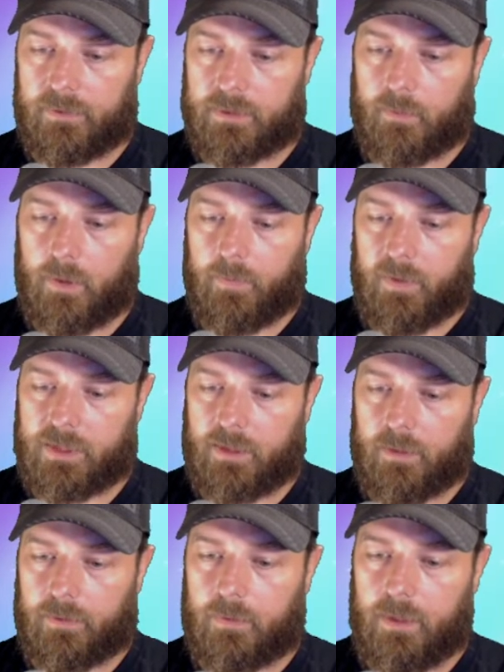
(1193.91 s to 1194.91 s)
So I'm going to push
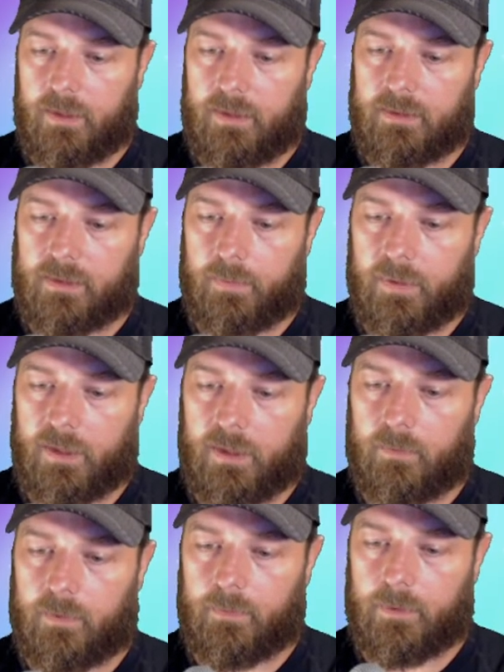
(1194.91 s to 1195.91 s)
all 3 of these up here,
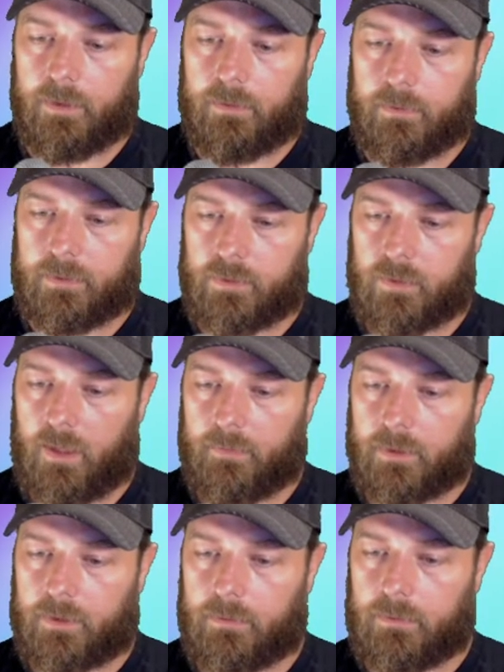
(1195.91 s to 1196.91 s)
and what I'm going to do is drop
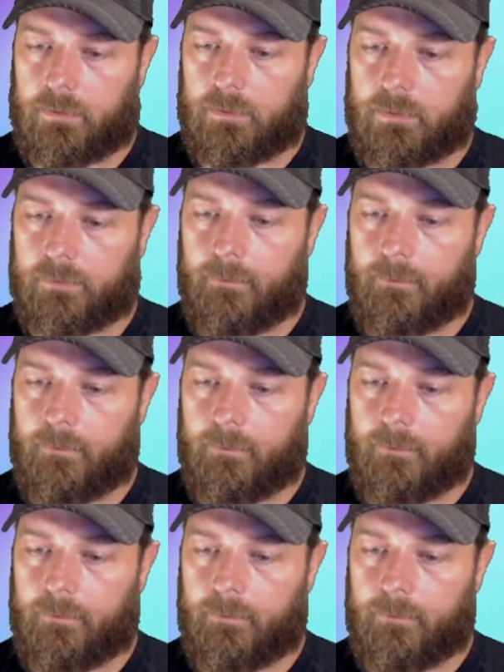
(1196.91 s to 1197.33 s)
Nicole,